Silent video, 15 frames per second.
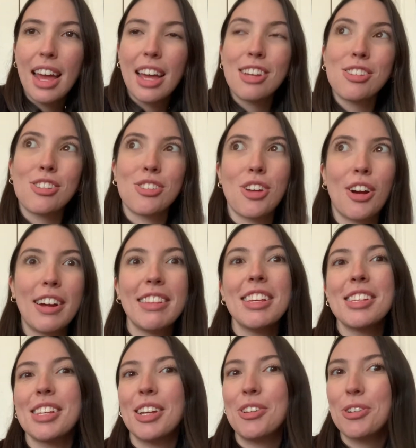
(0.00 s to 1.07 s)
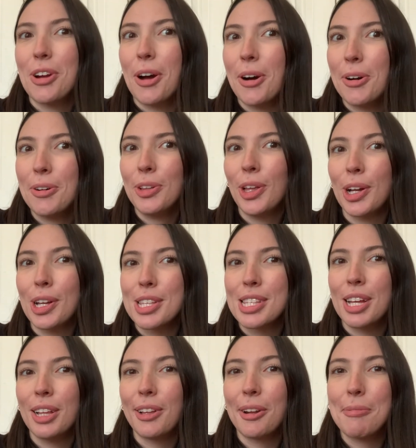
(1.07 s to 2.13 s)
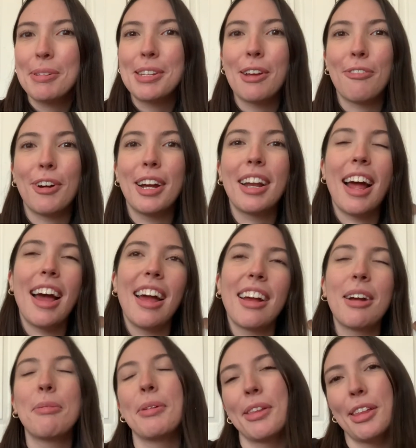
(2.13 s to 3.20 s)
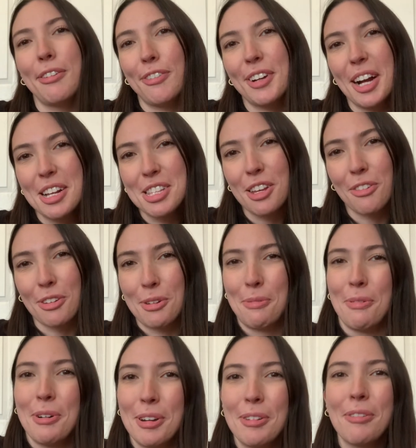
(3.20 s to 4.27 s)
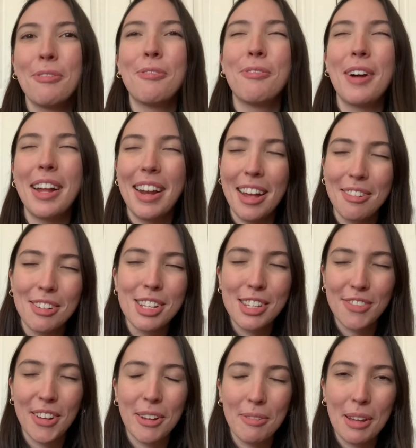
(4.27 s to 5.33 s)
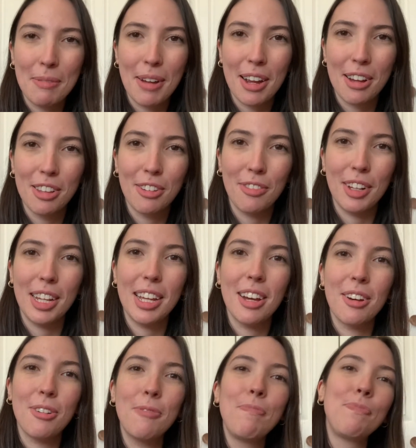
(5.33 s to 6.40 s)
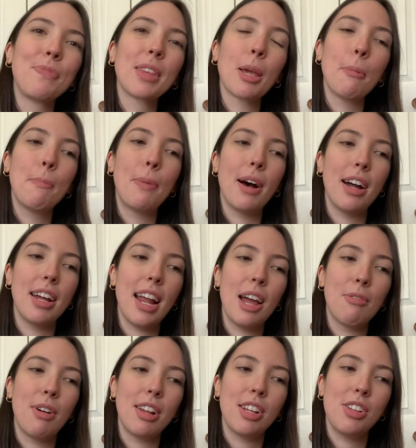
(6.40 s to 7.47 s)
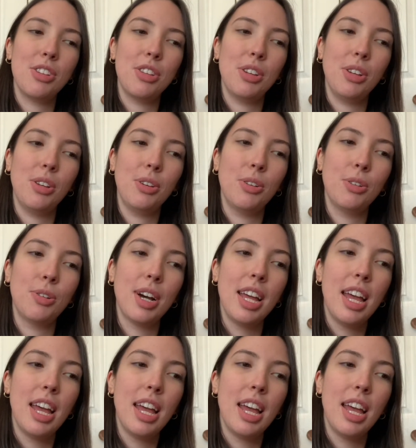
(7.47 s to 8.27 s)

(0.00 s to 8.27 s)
sorry this intro looks a little bit different. I completely forgot to film one when I was filming my other video, but I wanted to